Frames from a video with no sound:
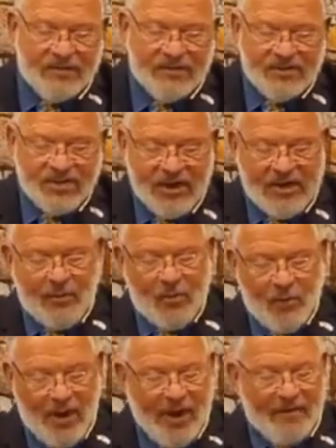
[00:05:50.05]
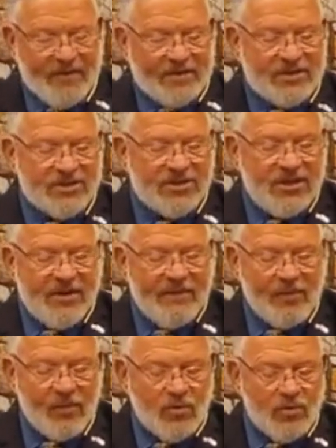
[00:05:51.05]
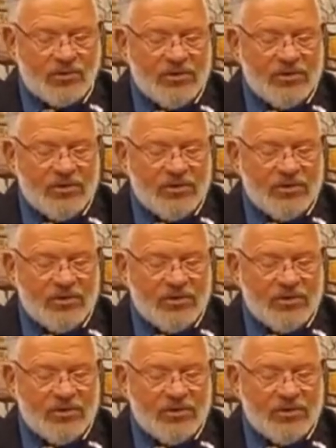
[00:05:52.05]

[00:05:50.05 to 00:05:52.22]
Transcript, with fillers: Jacob arrived at the city of Luz.